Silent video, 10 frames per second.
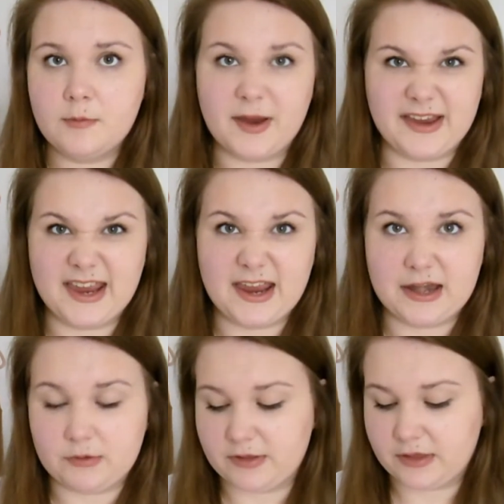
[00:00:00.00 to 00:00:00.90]
about a year
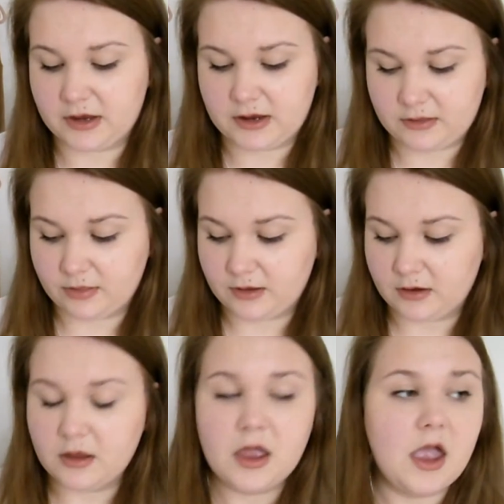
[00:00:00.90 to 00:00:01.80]
now, I think, haven't they?
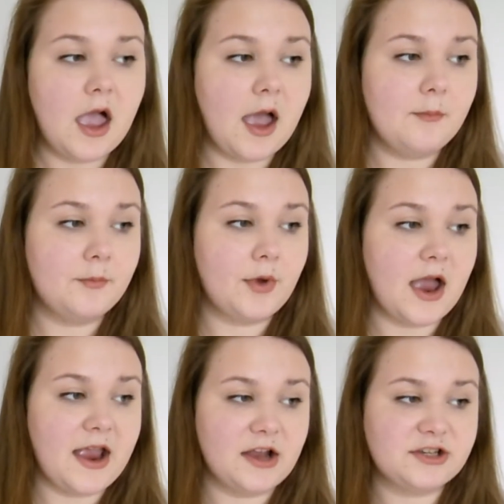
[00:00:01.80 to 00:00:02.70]
But
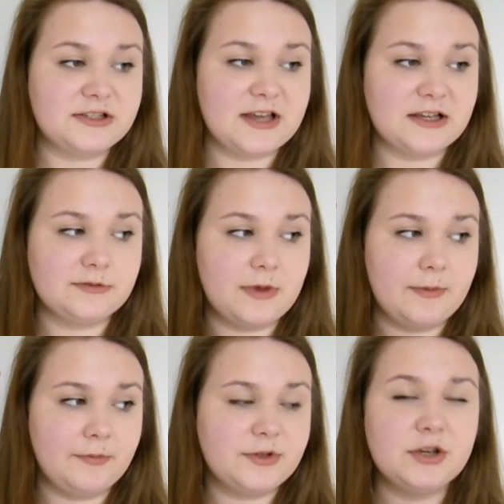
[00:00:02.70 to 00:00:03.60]
I actually started mine
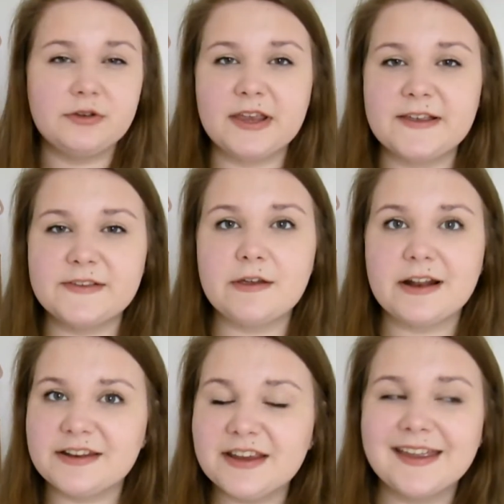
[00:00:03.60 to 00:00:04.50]
maybe 2 years ago,
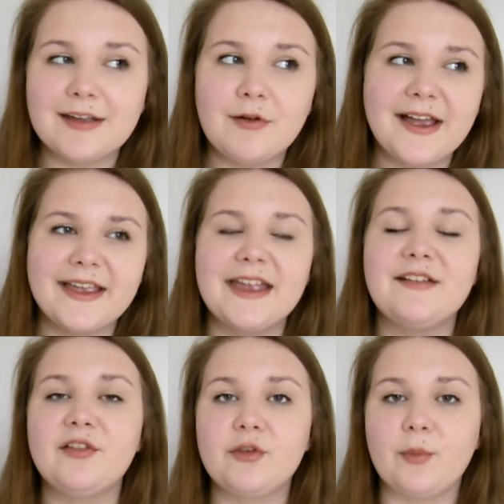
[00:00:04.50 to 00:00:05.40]
and I didn't quite get
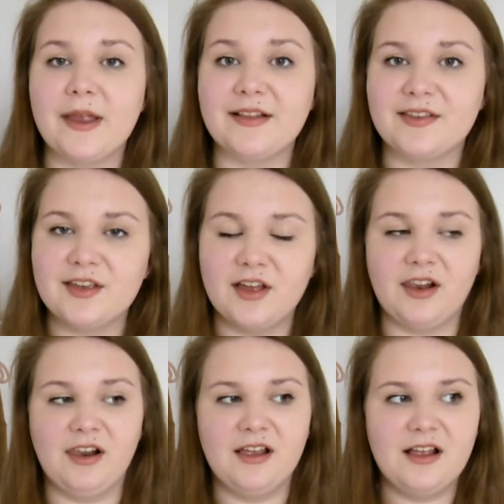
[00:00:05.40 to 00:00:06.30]
into it
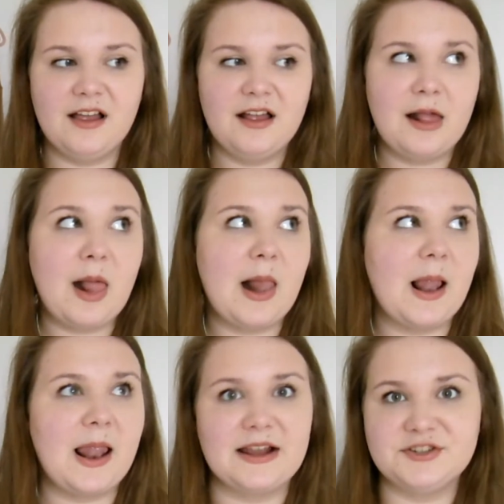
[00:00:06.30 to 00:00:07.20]
until
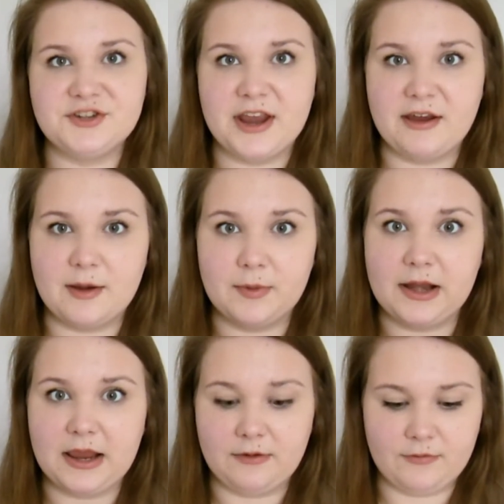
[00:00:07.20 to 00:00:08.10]
last year, I
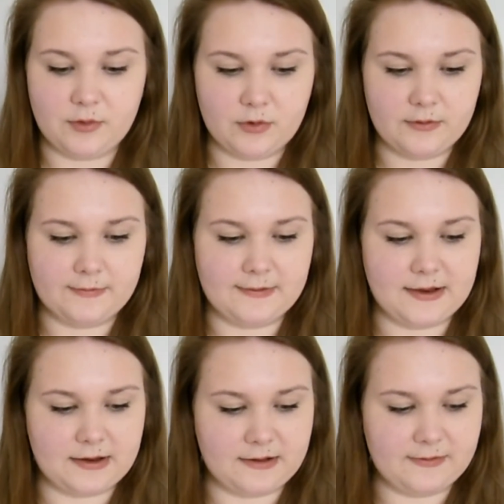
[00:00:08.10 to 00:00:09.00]
believe it was.
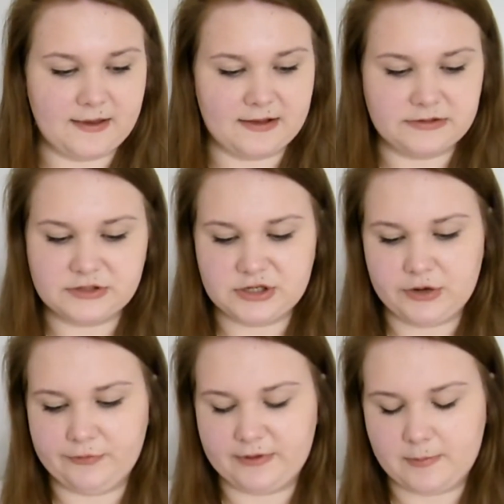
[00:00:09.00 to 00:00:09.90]
Like, I started to
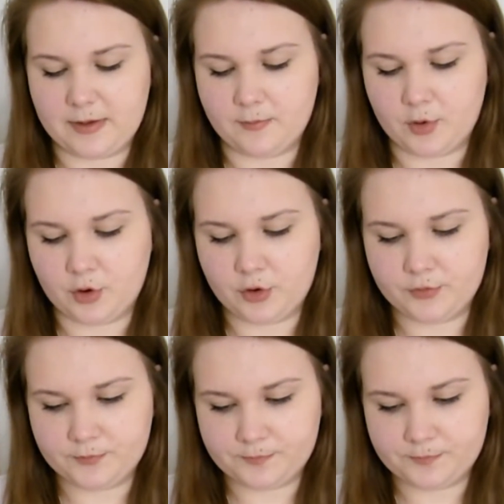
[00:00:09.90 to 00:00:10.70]
use it a bit more.